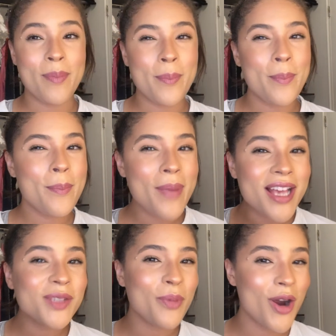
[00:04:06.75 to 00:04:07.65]
the
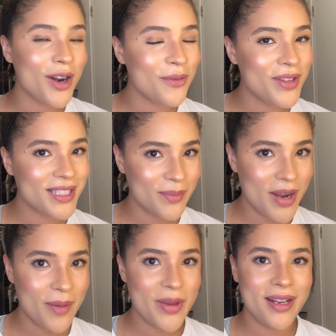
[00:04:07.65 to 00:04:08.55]
best part of this,
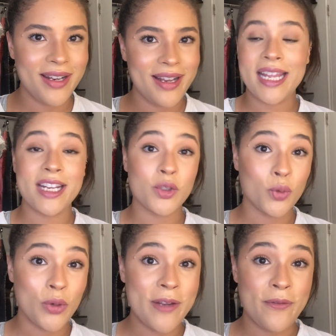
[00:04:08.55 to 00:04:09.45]
in my opinion, it
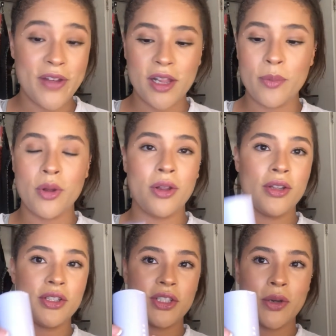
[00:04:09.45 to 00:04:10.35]
is
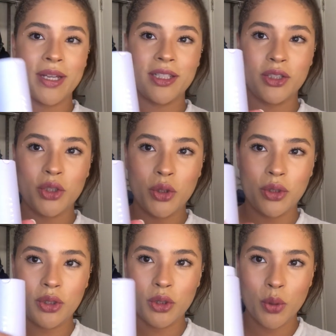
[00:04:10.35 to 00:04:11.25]
refillable. So it
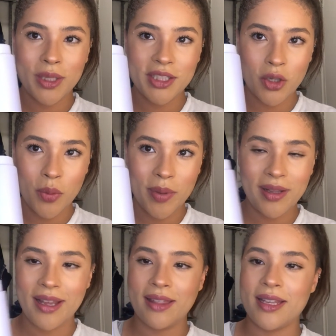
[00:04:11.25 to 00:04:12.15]
twists
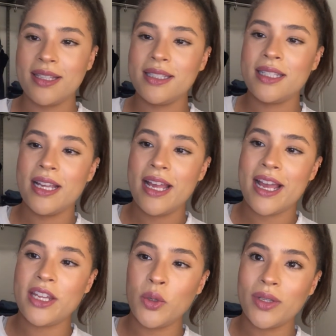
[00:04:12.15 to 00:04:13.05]
open like this,
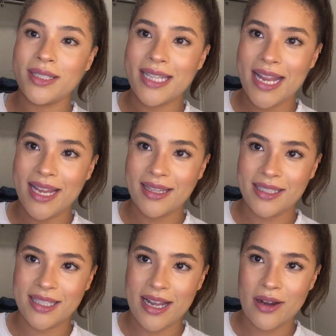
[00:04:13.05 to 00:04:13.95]
and you can take
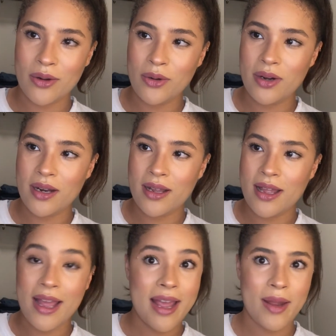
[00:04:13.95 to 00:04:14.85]
this out
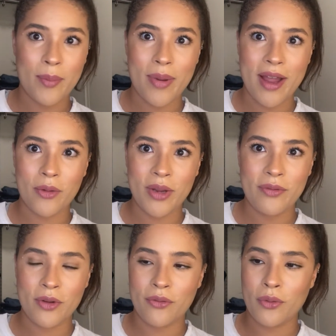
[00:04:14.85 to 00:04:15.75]
and buy a
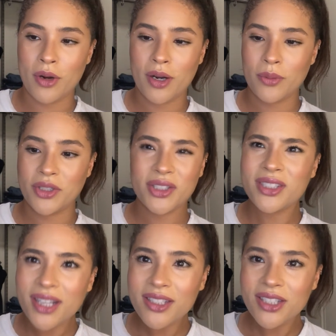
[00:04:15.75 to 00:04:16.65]
refill for it, which is
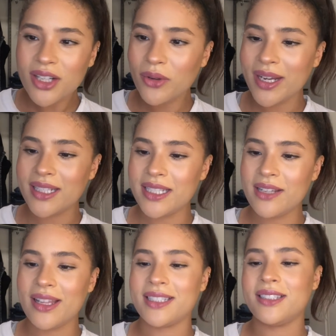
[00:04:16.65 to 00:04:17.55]
such a great
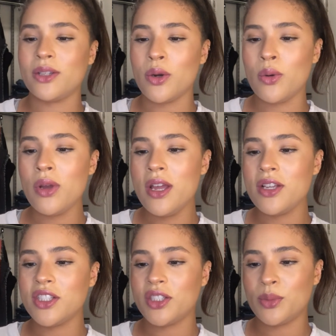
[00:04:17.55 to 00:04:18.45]
deal. That's so
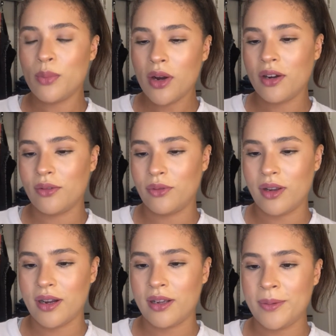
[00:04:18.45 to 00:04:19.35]
smart of
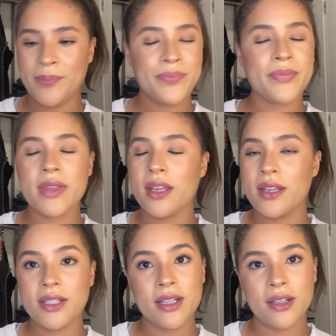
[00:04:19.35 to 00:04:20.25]
Rihanna.
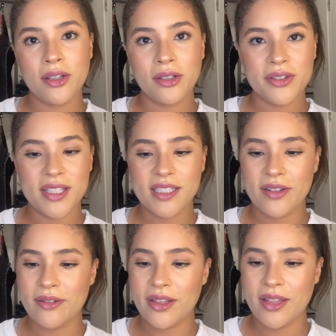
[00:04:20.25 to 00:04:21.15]
Girl thinks
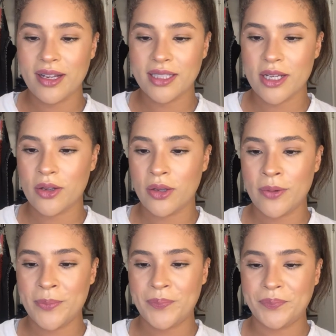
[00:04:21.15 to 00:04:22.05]
of everything, I tell you.